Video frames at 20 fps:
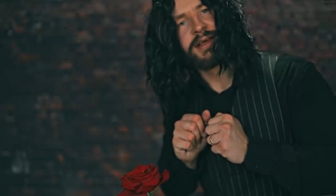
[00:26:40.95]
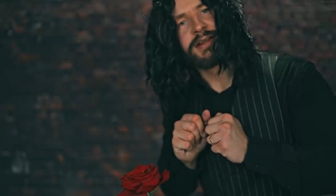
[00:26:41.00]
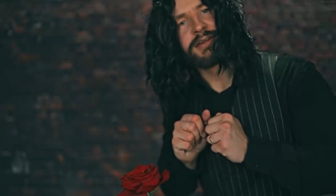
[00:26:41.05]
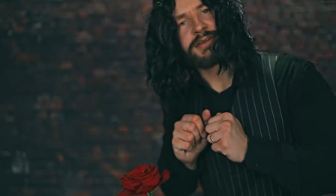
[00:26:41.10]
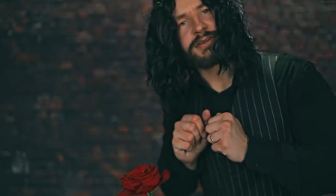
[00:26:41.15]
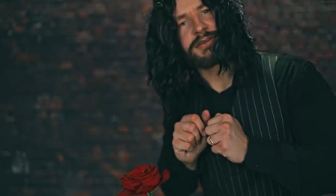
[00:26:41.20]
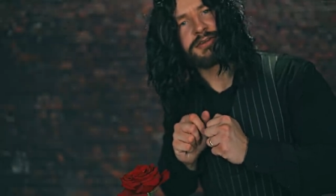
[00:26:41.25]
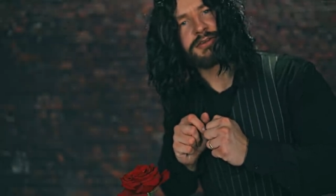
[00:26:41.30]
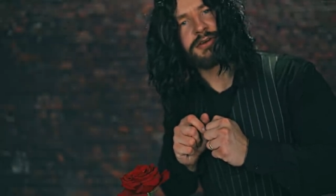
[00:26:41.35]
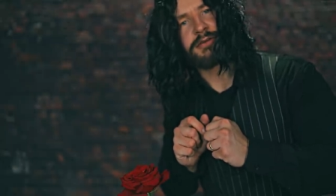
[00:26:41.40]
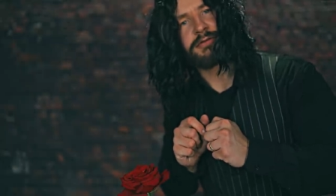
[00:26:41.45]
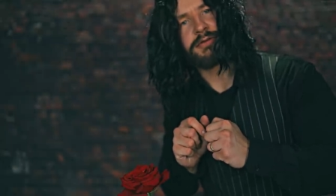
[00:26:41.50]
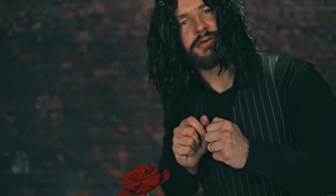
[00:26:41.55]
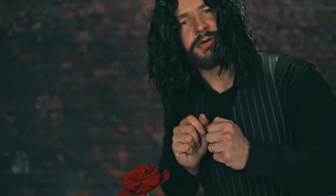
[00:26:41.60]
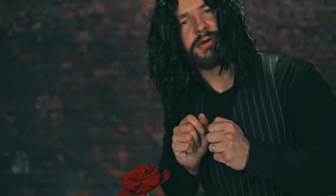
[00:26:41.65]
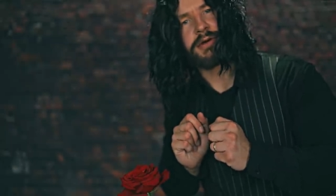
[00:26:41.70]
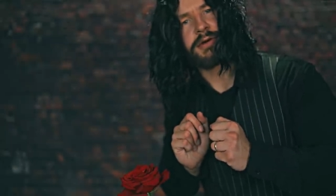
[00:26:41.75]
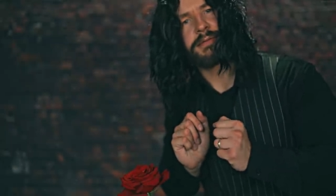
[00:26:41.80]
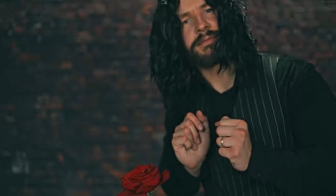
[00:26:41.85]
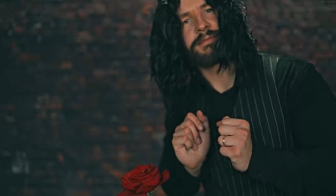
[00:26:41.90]
to serve you
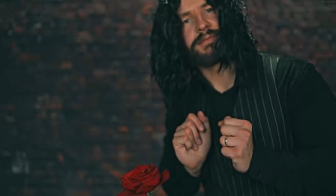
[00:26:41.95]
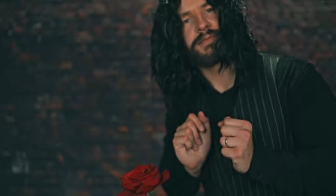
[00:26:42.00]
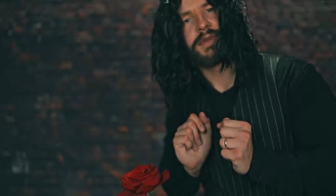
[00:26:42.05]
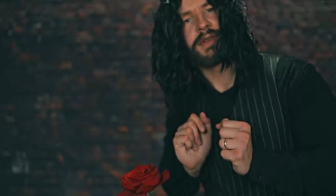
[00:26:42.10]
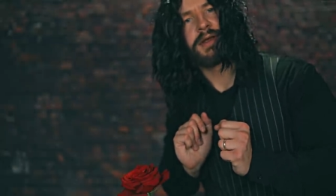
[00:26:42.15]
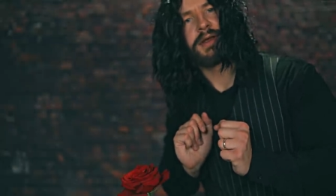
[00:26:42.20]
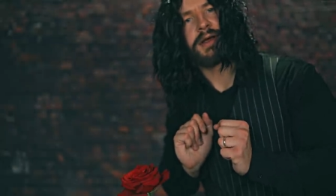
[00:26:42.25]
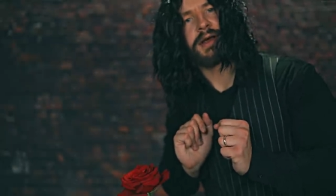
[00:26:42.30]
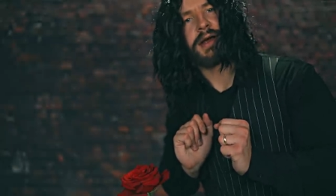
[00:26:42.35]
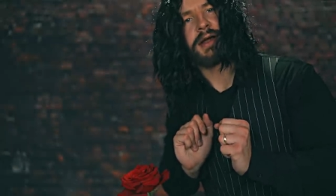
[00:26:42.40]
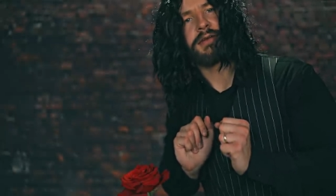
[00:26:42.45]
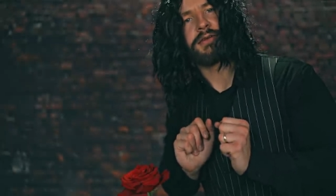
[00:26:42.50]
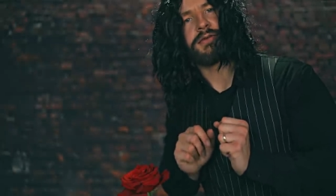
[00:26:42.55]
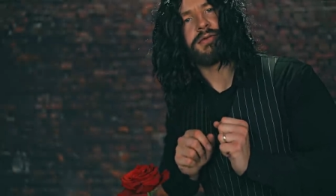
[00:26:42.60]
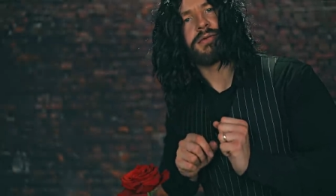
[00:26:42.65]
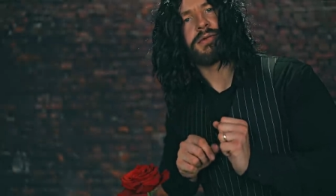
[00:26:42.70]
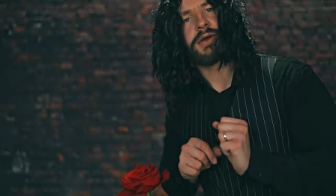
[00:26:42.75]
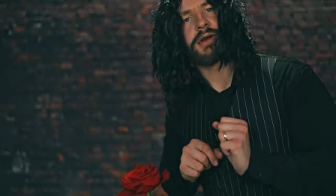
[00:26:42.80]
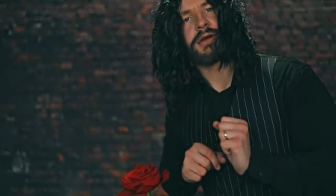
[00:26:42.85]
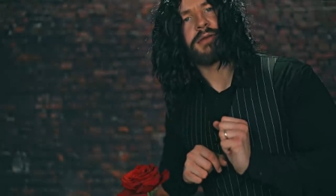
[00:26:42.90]
here, and
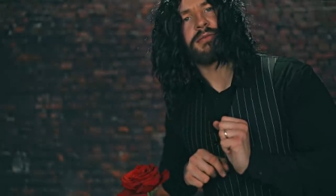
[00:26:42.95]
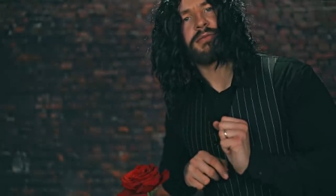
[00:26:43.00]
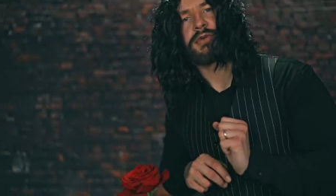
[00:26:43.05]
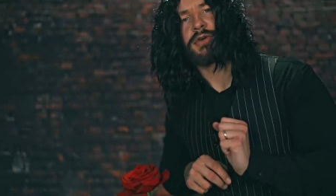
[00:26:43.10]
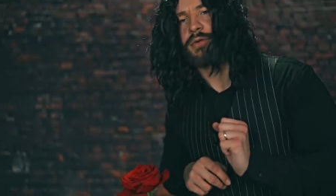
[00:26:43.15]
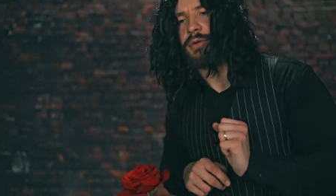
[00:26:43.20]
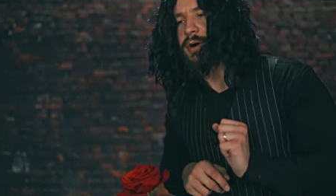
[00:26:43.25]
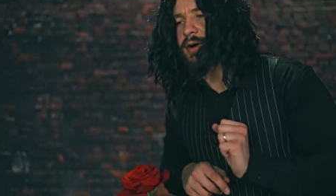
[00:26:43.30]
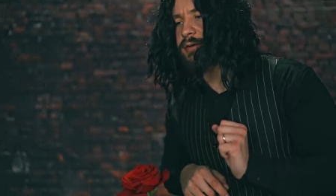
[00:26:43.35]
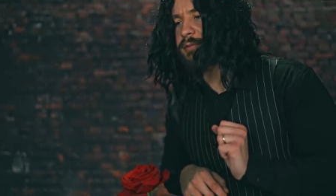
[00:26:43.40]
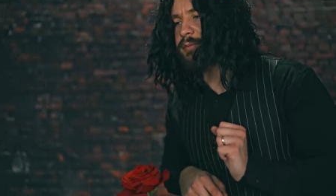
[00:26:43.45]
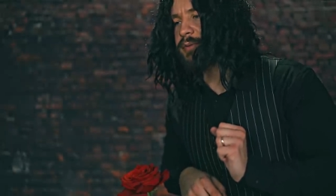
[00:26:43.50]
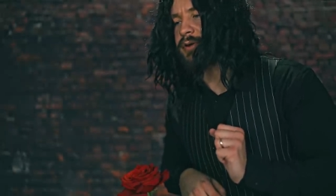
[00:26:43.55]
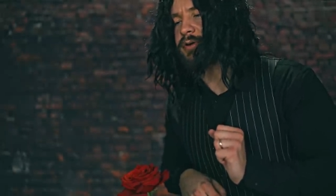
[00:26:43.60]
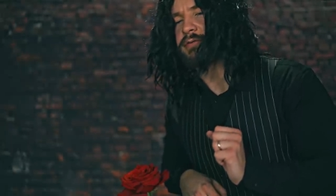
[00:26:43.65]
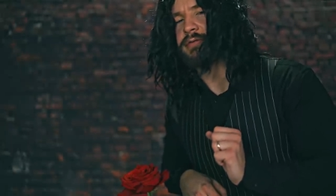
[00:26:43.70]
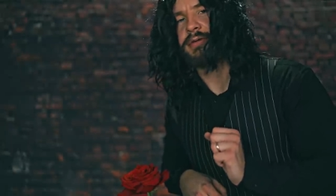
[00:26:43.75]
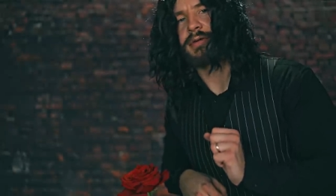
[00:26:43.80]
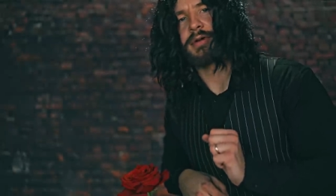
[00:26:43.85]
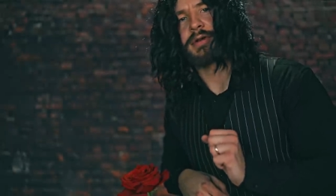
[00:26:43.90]
you came quite
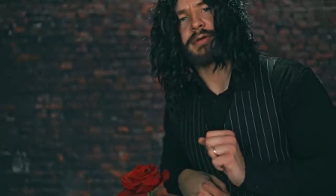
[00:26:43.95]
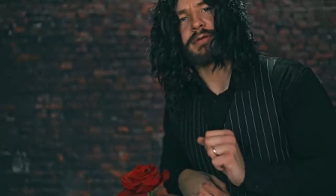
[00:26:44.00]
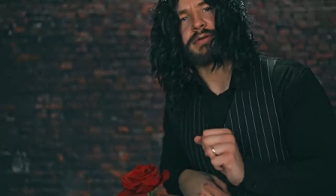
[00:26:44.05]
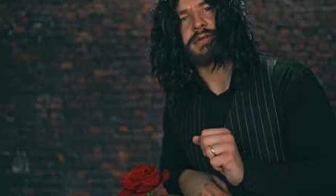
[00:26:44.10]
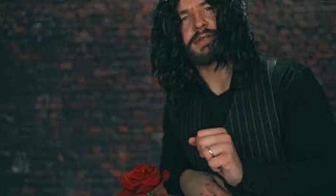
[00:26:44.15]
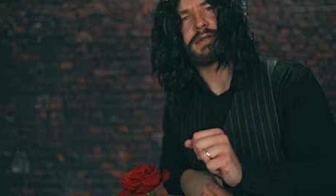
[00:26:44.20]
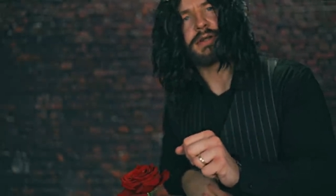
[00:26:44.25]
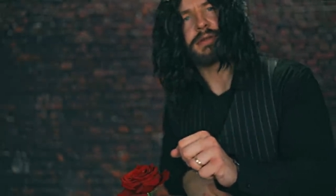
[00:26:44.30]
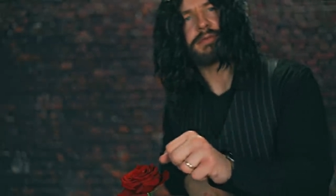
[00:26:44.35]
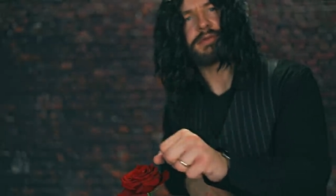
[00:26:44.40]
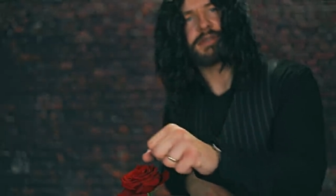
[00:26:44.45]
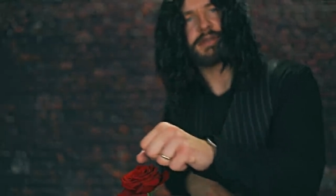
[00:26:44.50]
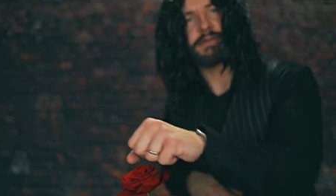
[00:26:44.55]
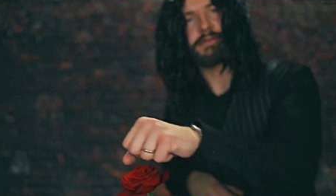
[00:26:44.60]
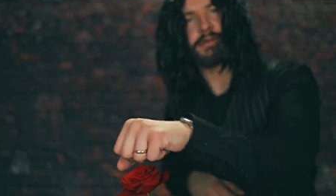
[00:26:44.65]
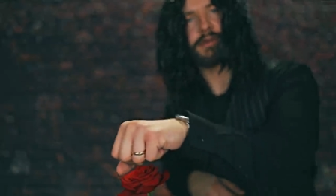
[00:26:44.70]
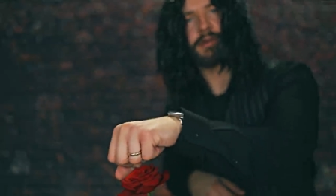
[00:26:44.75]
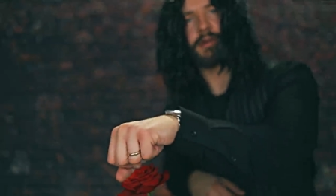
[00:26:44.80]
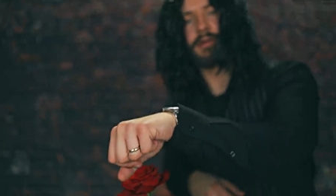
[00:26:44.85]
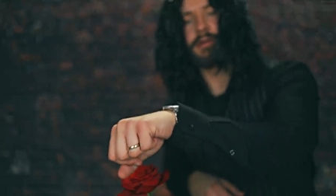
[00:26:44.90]
perfectly on time,
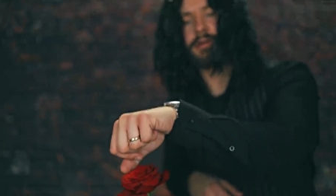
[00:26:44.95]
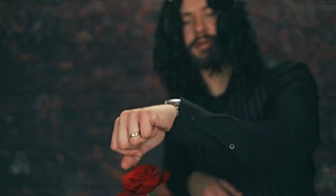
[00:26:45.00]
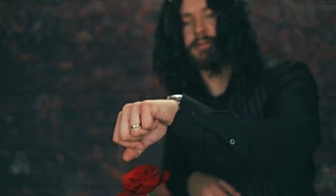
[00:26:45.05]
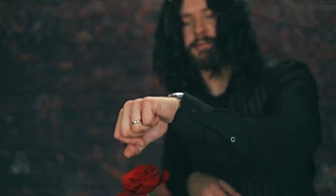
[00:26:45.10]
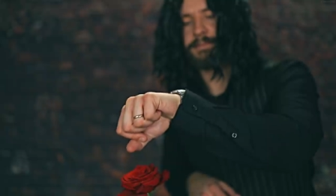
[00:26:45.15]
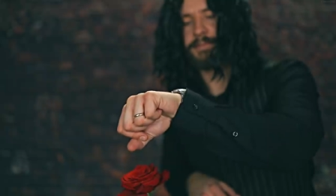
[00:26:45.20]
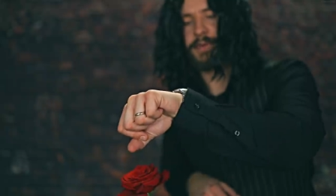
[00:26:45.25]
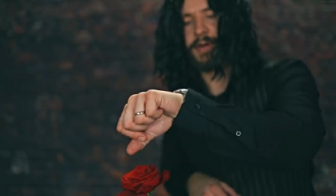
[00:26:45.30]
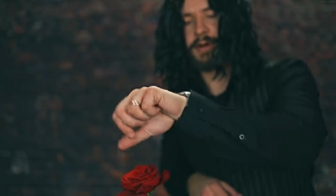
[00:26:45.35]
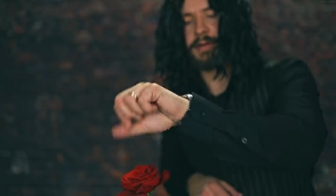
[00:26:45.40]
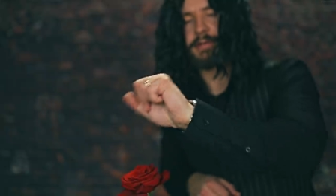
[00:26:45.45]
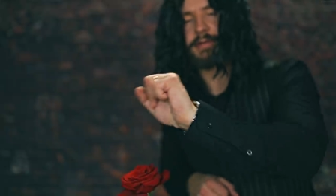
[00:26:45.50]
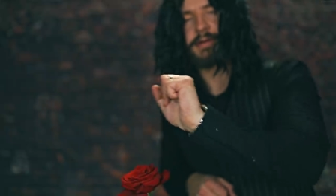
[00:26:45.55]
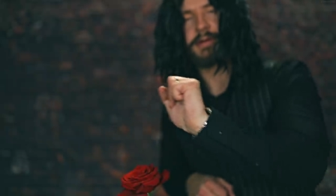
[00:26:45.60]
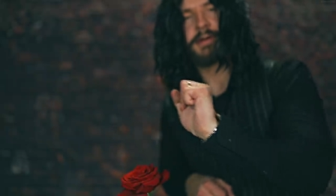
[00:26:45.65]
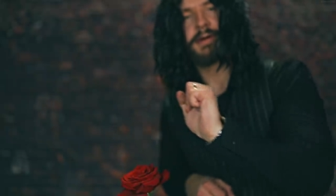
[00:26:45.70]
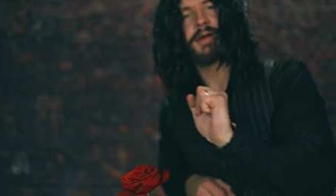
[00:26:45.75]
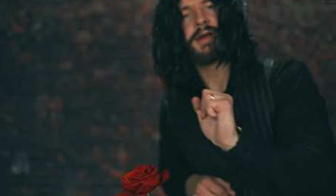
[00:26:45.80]
7 o'clock, I think.